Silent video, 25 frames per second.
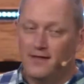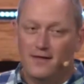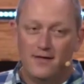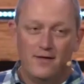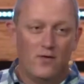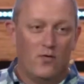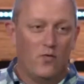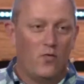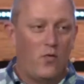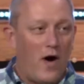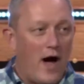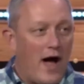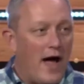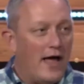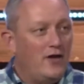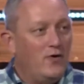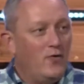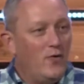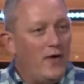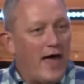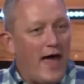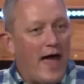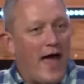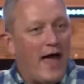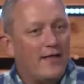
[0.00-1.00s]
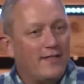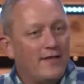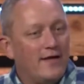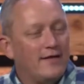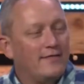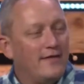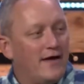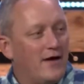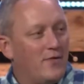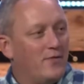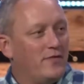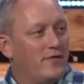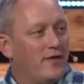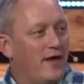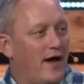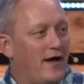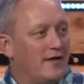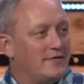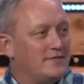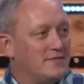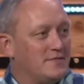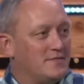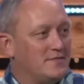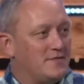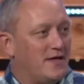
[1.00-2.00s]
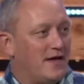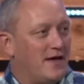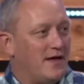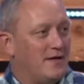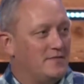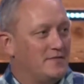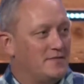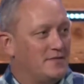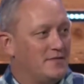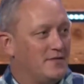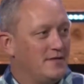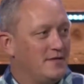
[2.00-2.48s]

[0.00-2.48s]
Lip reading: Why do we act like that with God sometimes?